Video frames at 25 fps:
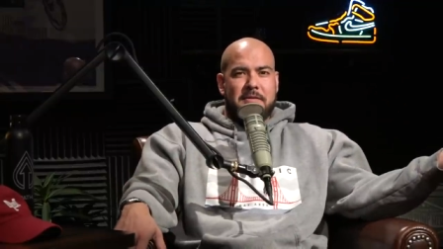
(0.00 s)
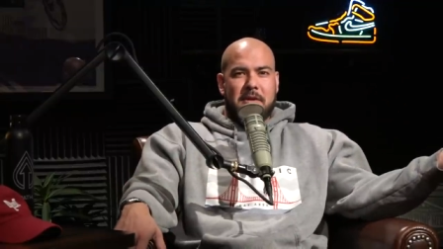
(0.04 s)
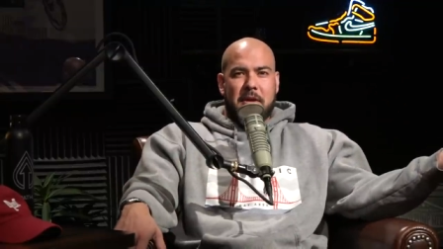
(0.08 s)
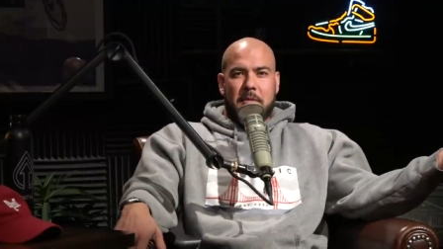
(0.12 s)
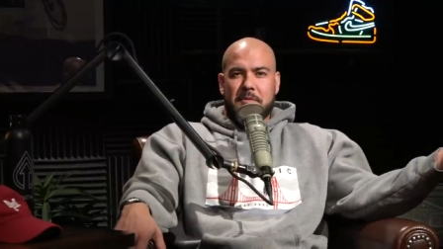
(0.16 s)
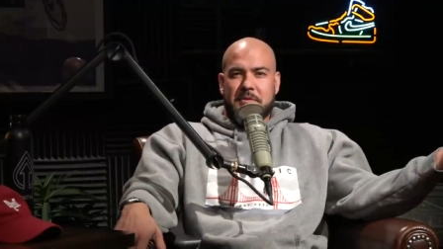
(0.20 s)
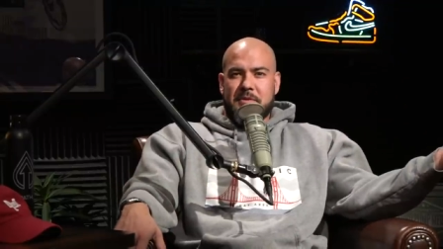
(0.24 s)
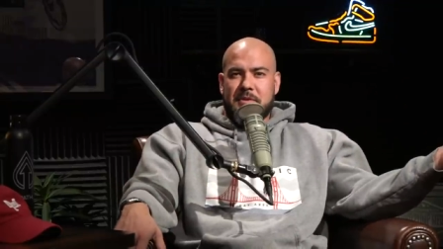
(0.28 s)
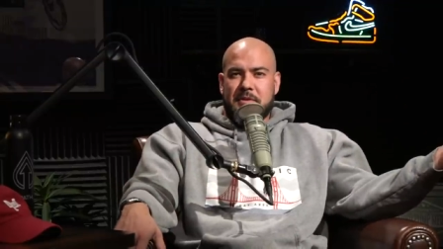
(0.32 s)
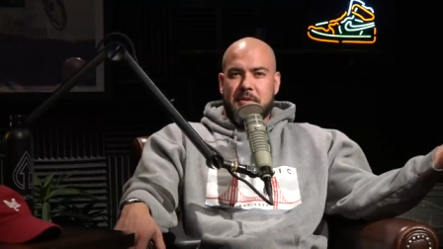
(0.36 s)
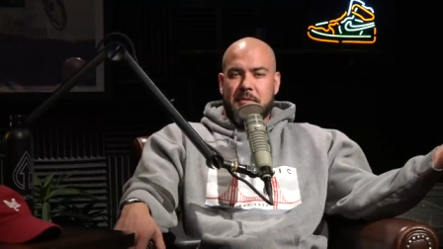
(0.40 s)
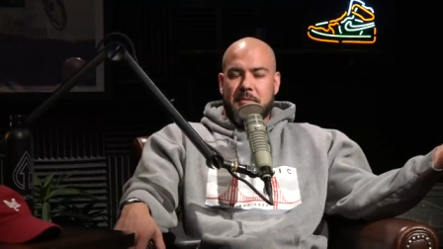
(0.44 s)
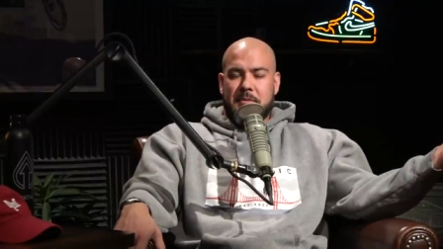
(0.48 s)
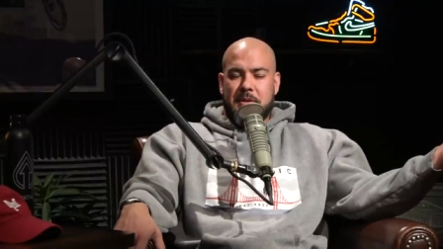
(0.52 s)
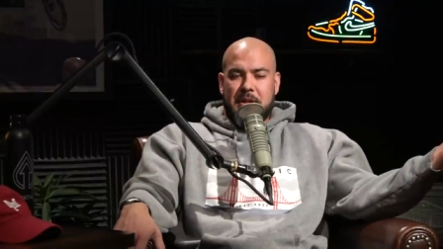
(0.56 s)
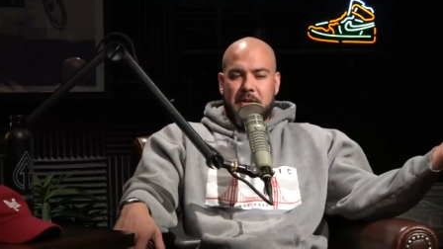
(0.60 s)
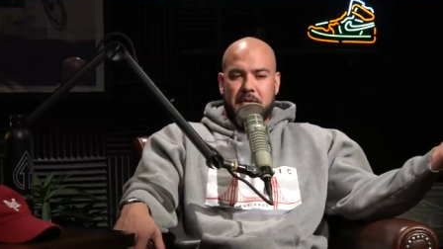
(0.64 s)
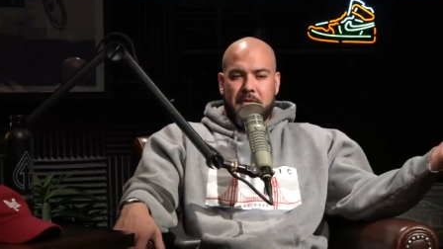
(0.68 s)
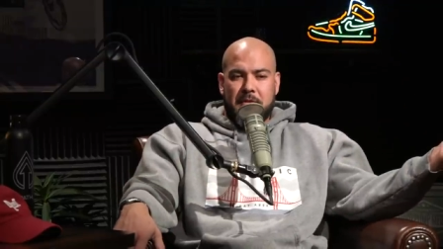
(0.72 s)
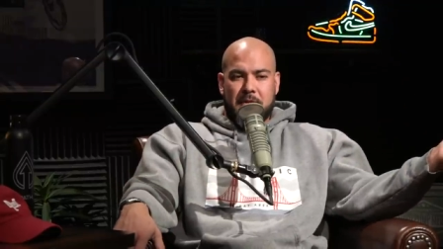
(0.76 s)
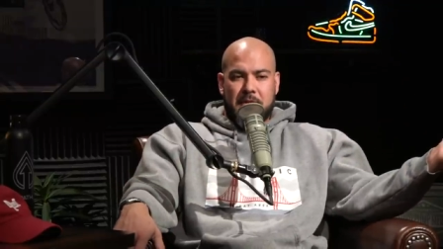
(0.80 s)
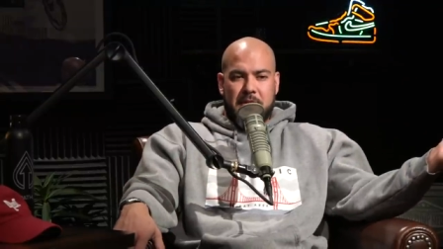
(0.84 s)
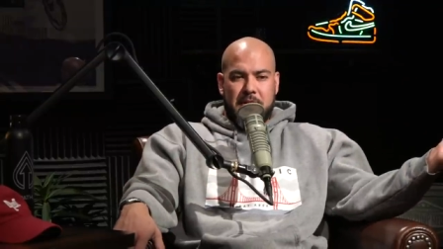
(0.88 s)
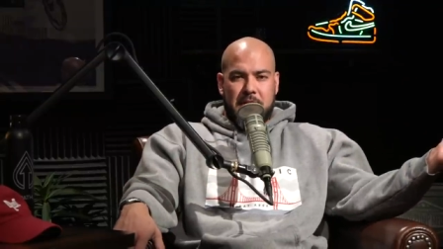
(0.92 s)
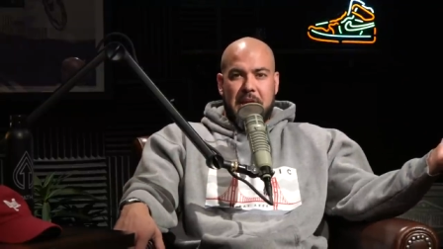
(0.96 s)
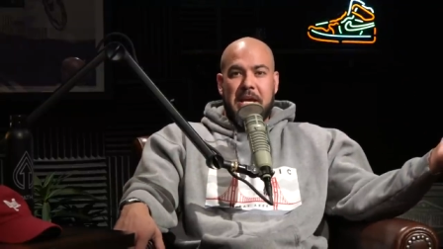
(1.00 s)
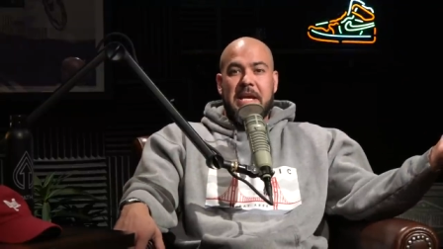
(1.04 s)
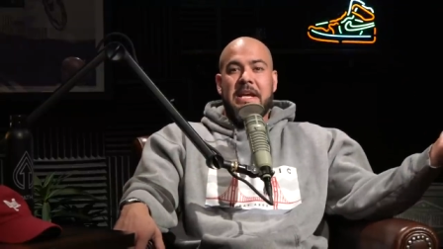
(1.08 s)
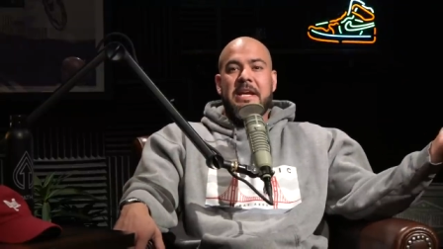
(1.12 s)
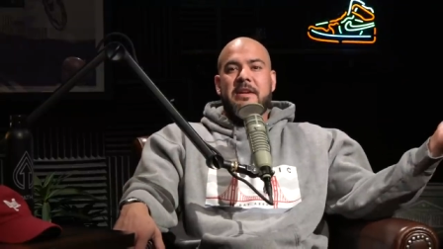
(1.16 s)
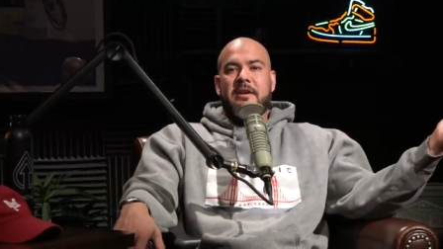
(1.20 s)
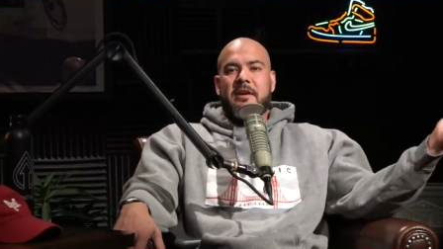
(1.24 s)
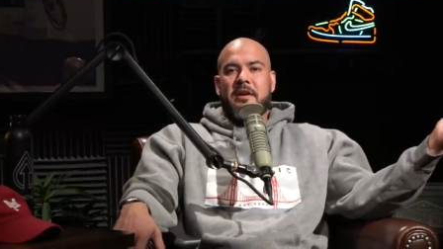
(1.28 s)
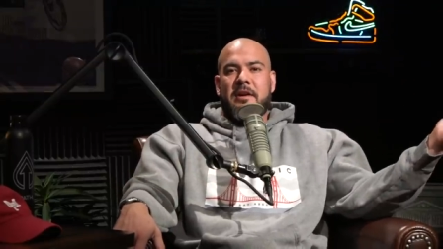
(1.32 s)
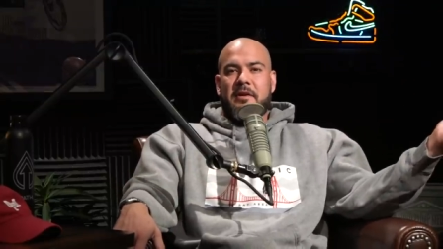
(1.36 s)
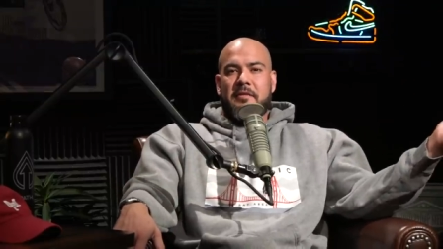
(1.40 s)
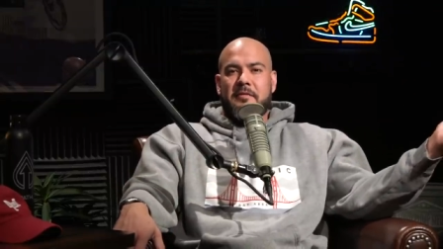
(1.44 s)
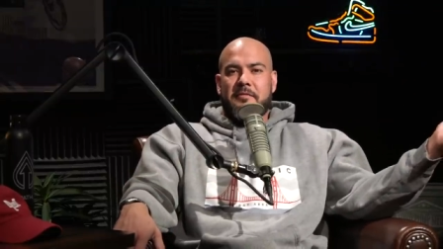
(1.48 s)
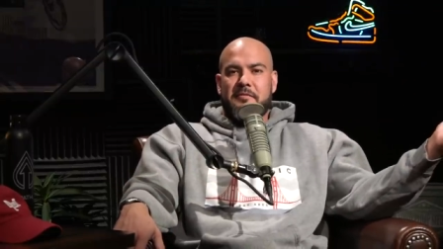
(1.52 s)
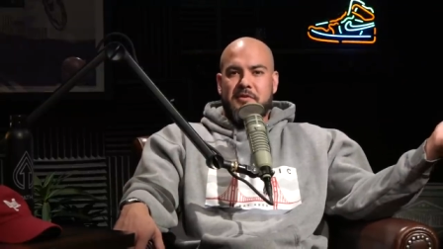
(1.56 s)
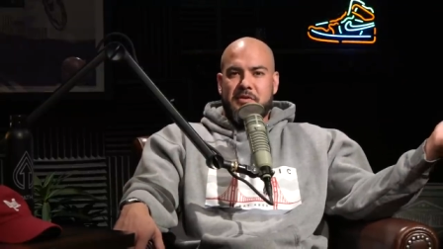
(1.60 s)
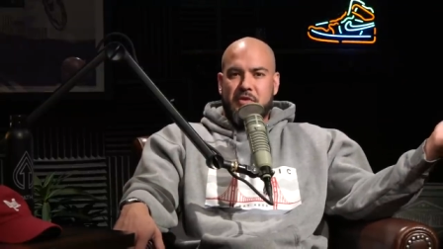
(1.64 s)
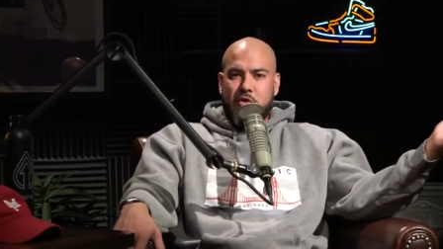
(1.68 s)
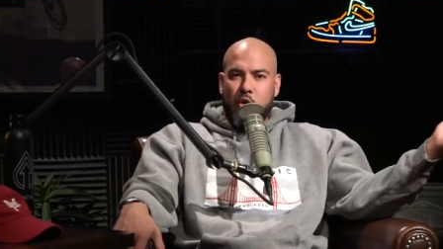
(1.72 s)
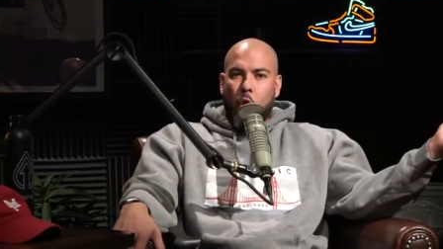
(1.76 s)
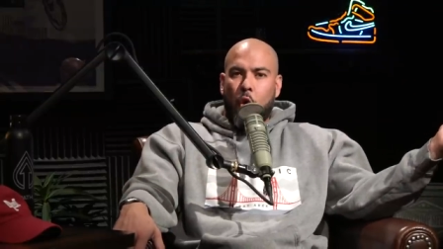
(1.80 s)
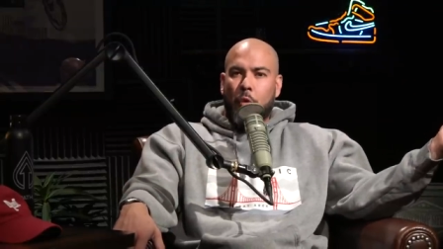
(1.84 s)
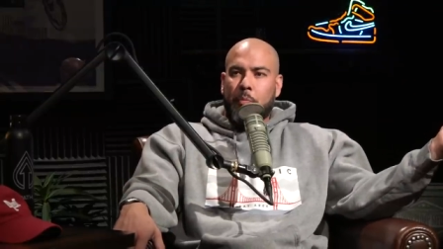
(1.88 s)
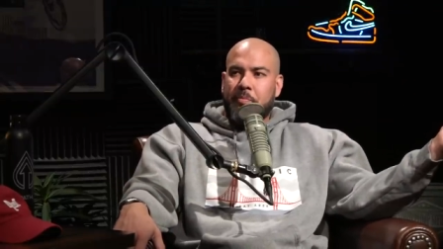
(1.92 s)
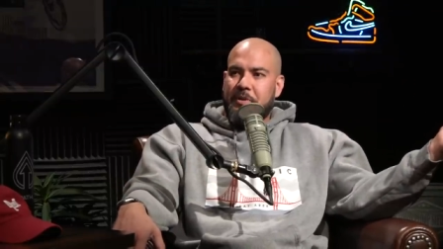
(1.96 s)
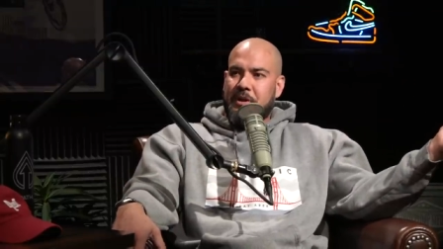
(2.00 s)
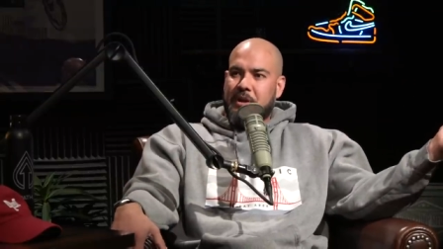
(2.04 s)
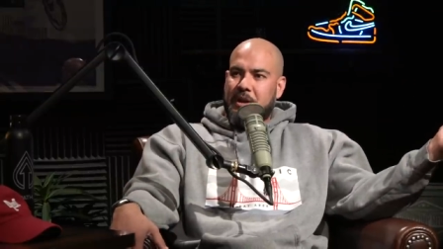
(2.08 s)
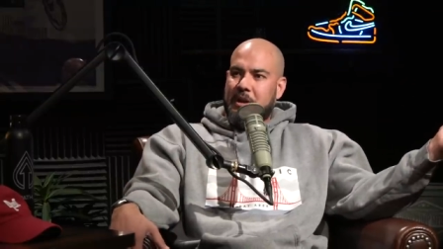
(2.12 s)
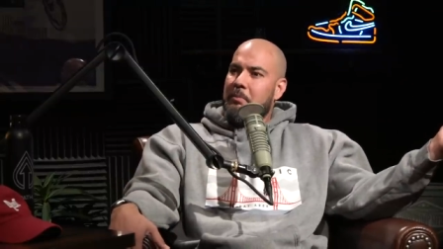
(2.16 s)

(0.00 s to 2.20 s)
I was in the heat of sculpting